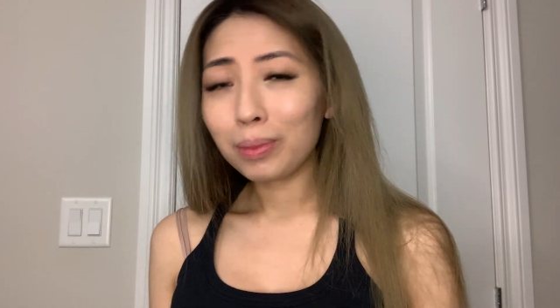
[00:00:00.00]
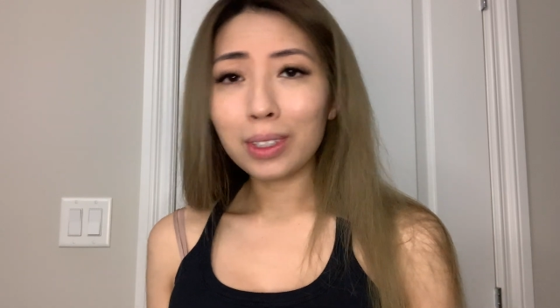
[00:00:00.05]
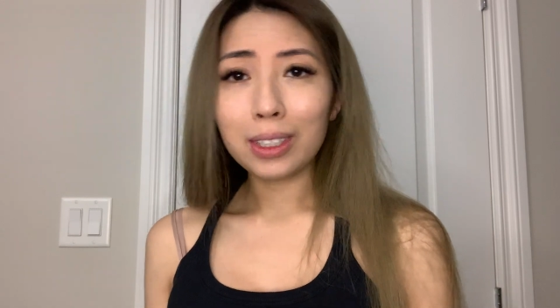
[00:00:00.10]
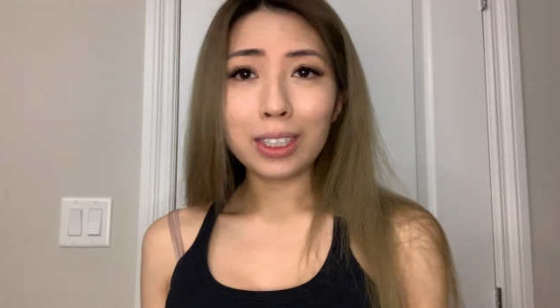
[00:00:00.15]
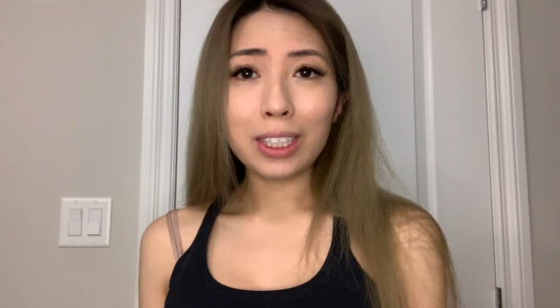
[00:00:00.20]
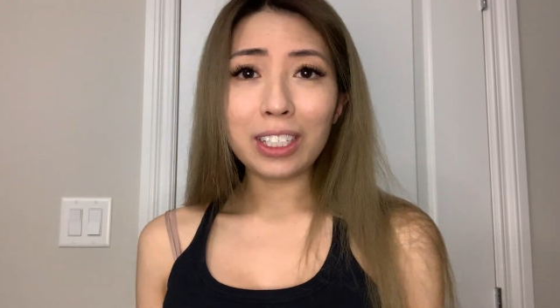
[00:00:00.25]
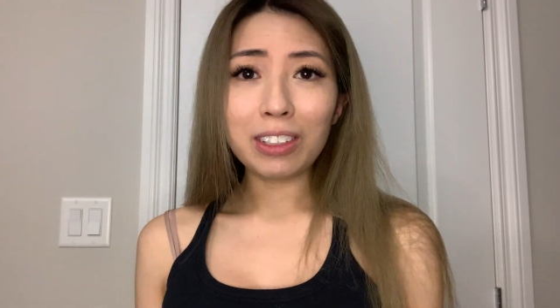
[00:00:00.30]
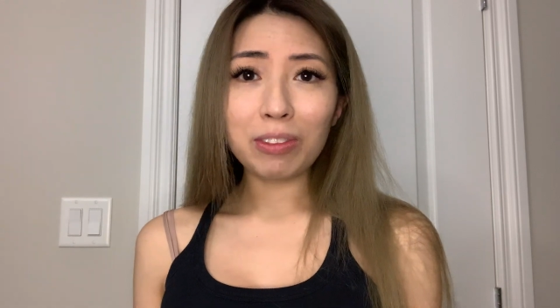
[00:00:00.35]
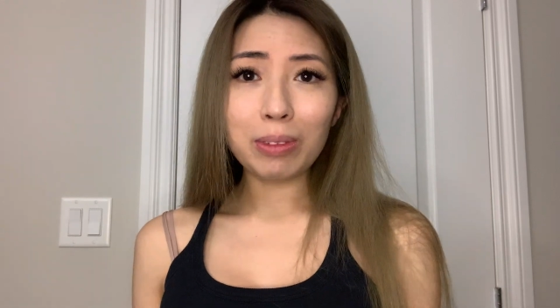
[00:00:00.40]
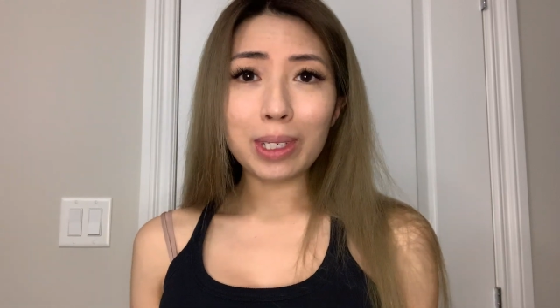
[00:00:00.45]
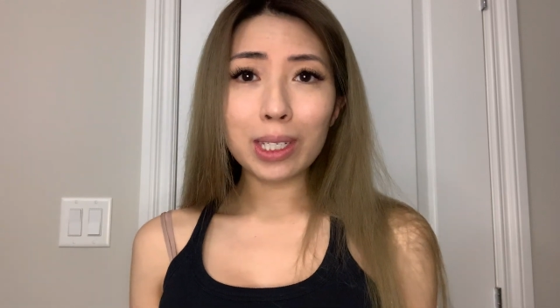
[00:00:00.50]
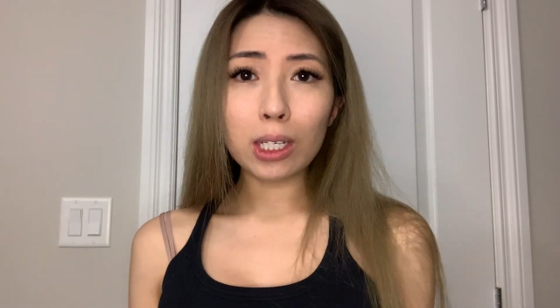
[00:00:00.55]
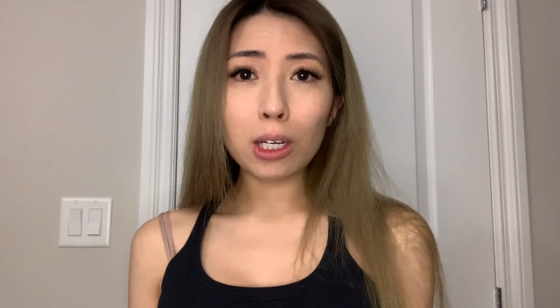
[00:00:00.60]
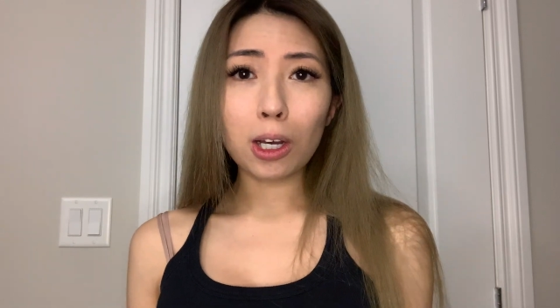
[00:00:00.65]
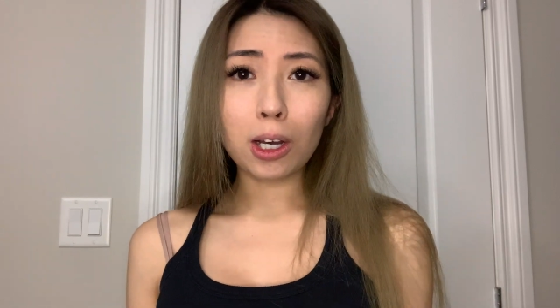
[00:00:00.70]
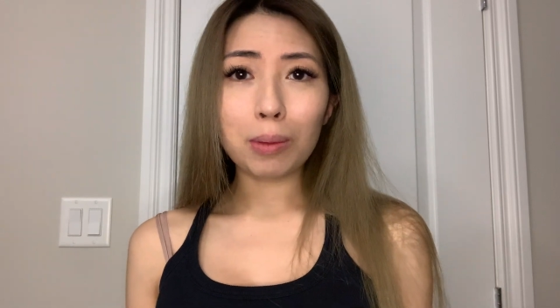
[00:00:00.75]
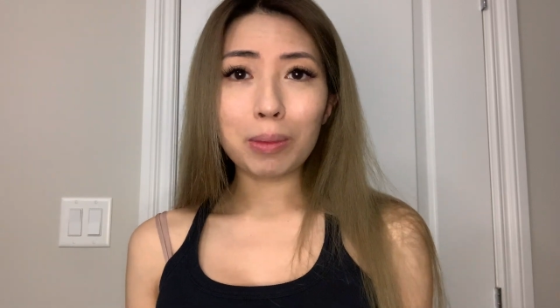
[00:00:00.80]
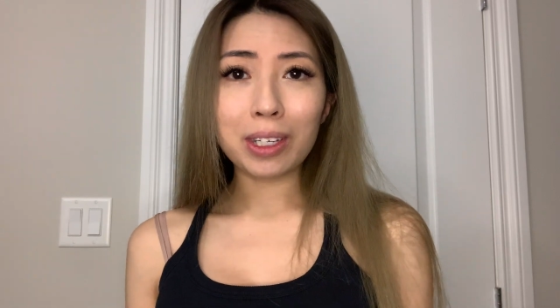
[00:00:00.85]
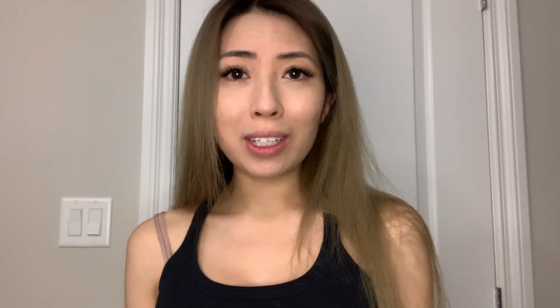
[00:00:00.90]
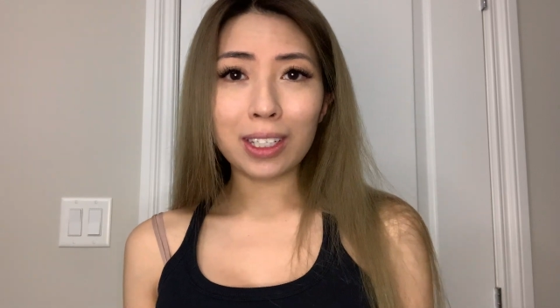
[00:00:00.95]
leave me a
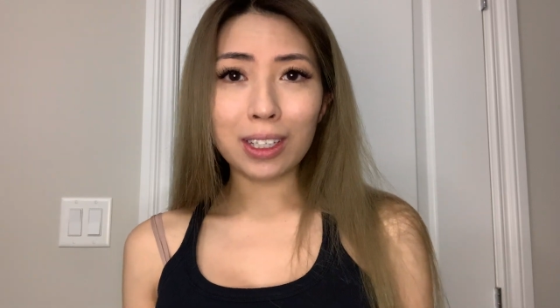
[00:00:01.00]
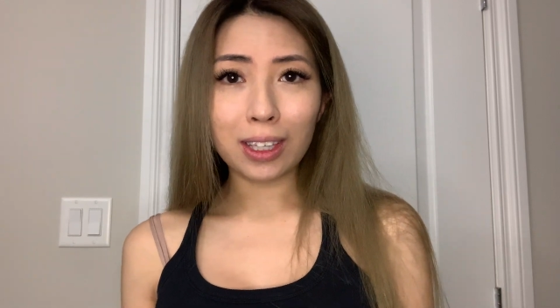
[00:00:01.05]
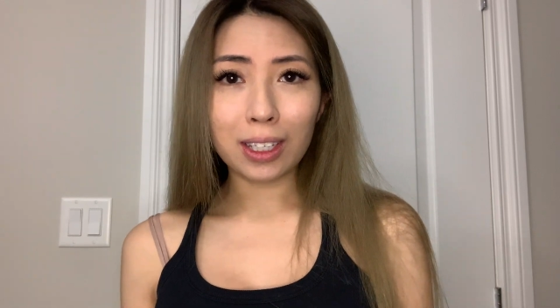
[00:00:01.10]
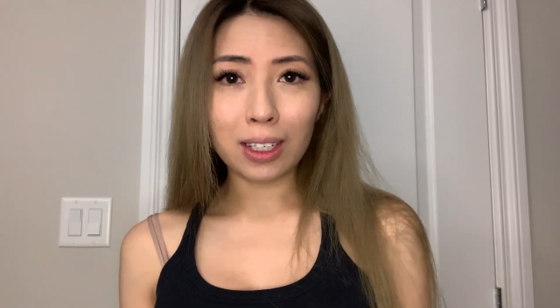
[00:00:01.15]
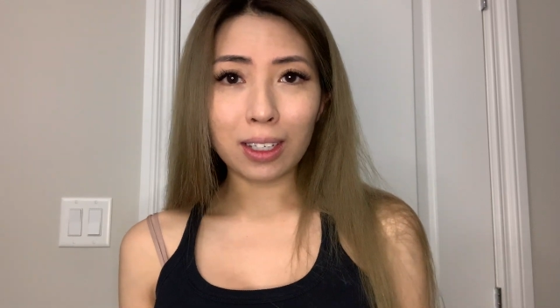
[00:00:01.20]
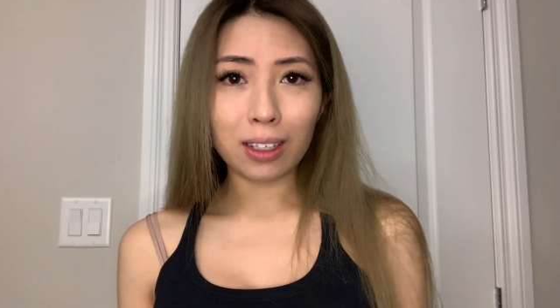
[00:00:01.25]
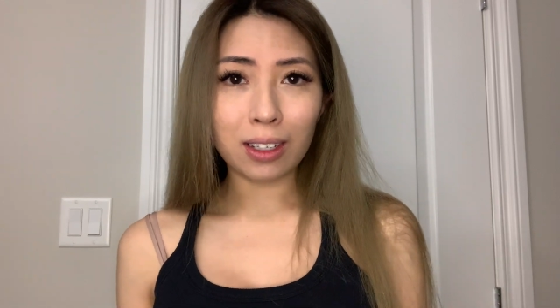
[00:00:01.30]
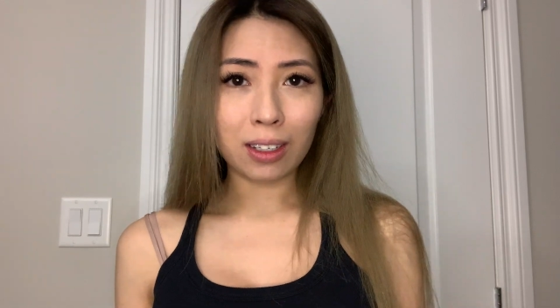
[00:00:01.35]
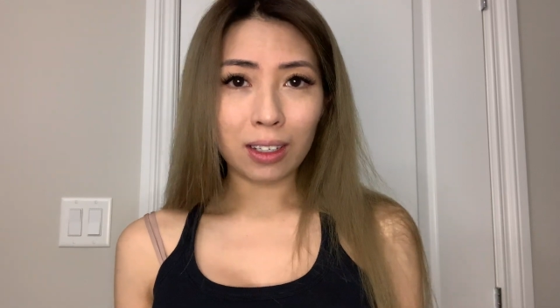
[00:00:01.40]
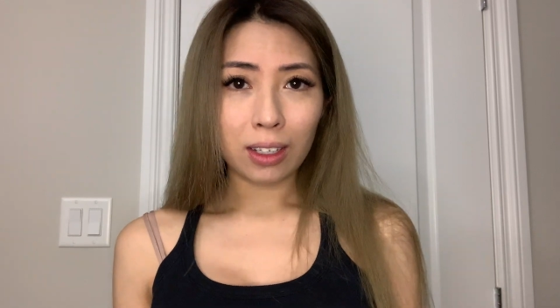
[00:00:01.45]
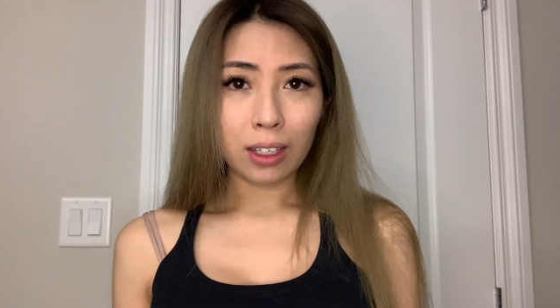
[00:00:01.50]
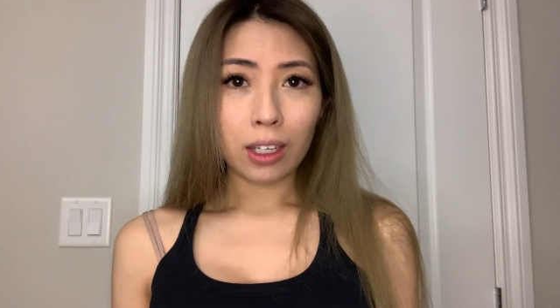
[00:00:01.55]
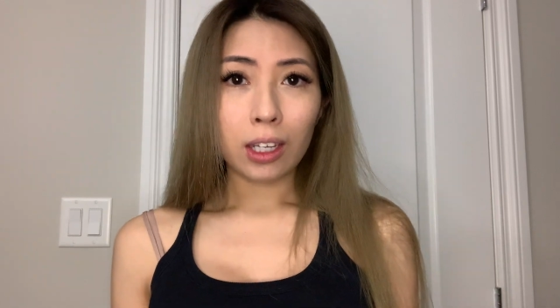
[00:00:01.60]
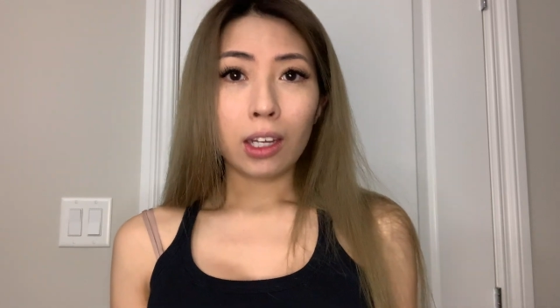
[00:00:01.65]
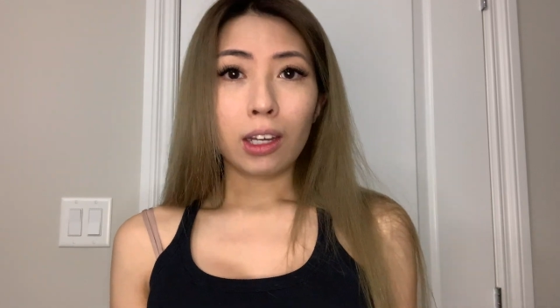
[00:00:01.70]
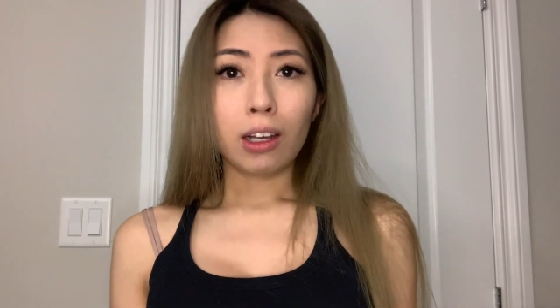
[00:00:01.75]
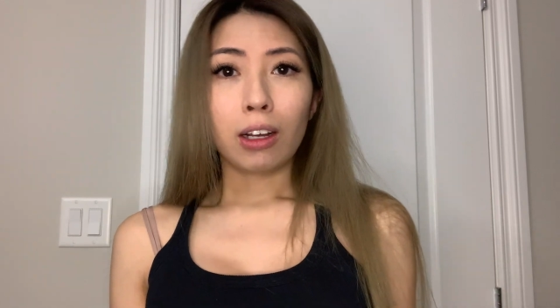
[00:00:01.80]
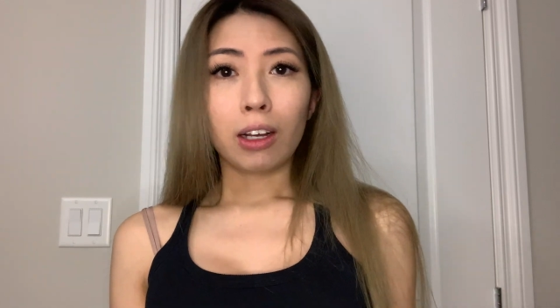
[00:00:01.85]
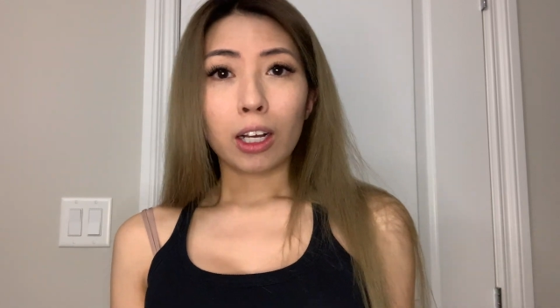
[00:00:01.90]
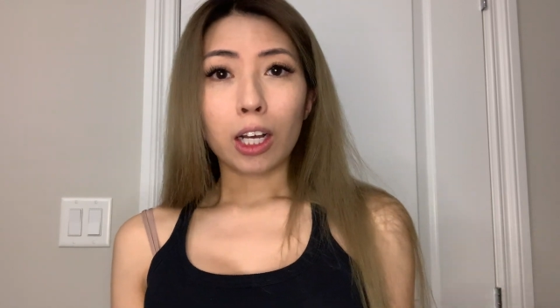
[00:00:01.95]
comment in the
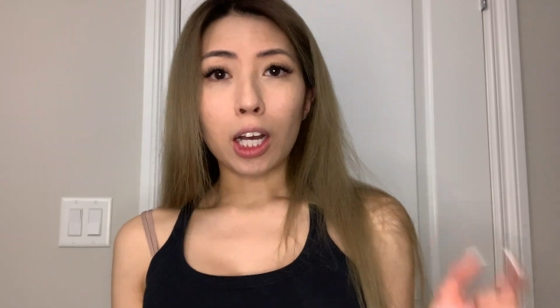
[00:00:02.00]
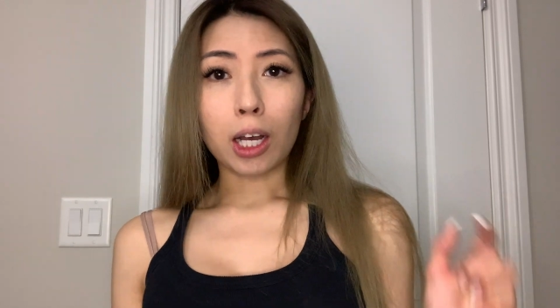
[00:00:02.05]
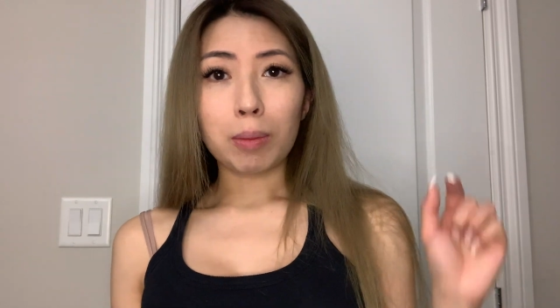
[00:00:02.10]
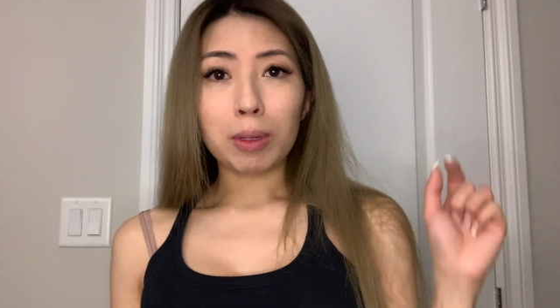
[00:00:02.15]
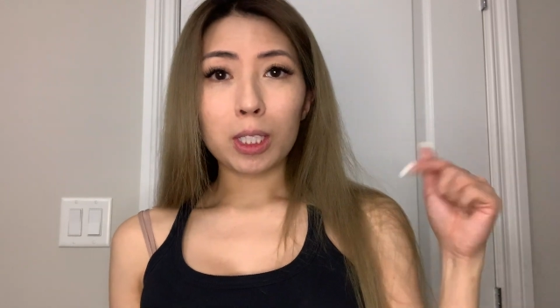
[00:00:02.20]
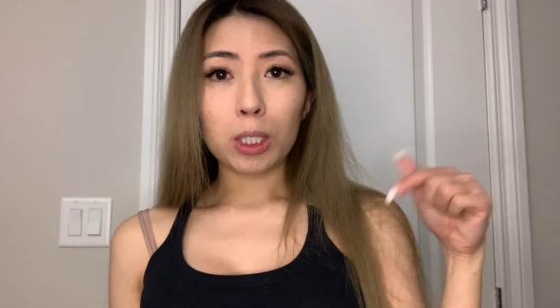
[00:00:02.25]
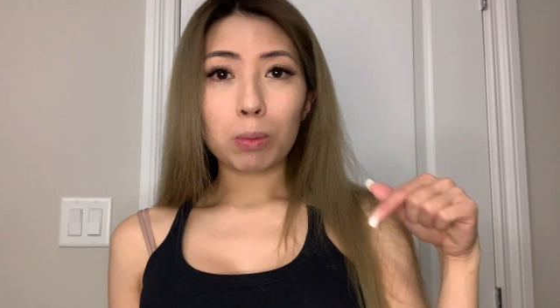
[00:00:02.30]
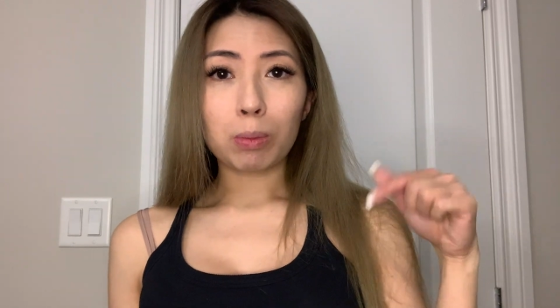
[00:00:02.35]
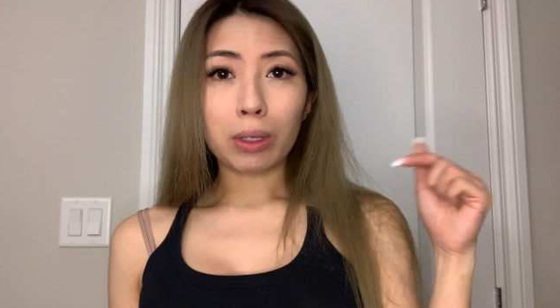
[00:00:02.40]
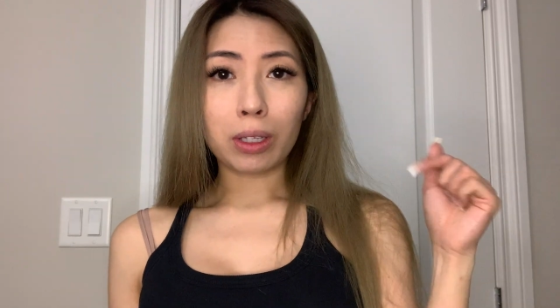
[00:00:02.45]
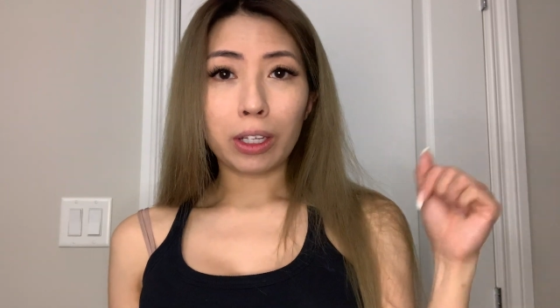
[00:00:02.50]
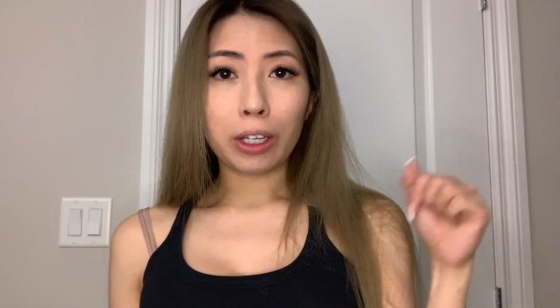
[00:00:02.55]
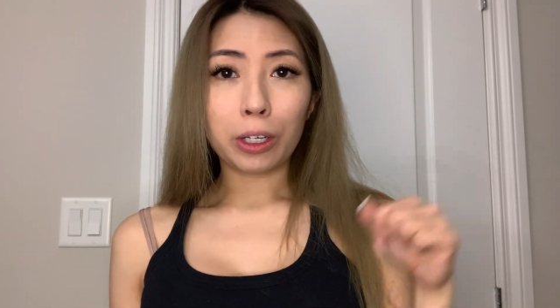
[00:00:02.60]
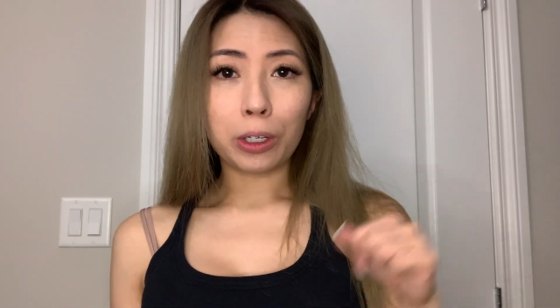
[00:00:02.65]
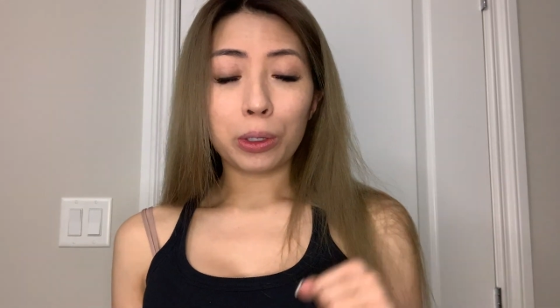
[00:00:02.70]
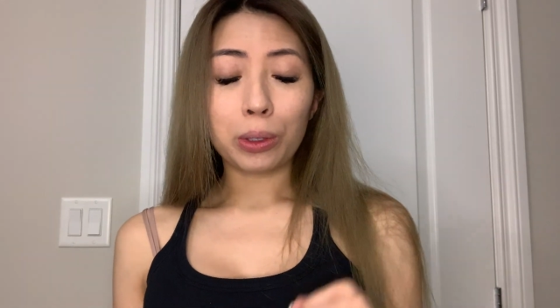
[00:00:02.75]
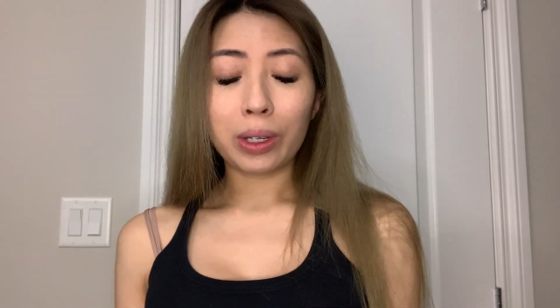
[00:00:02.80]
comments below,